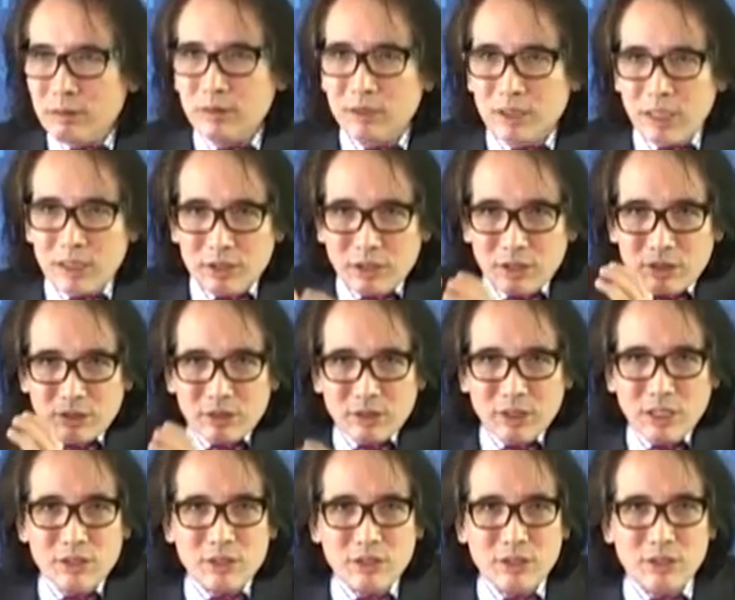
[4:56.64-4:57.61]
such and
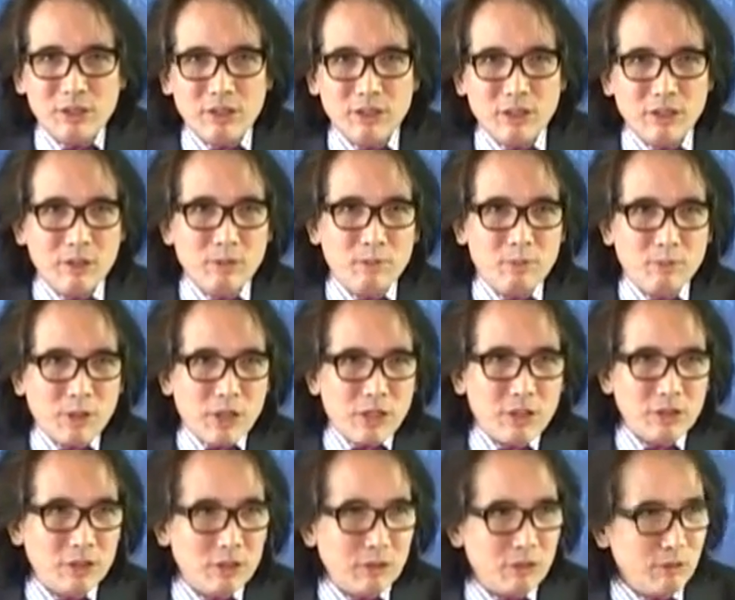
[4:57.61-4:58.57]
such
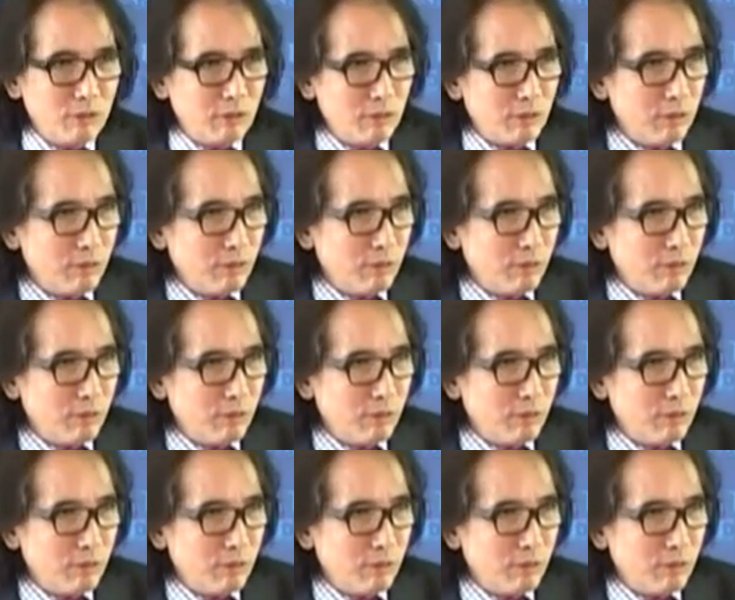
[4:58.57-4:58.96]
person,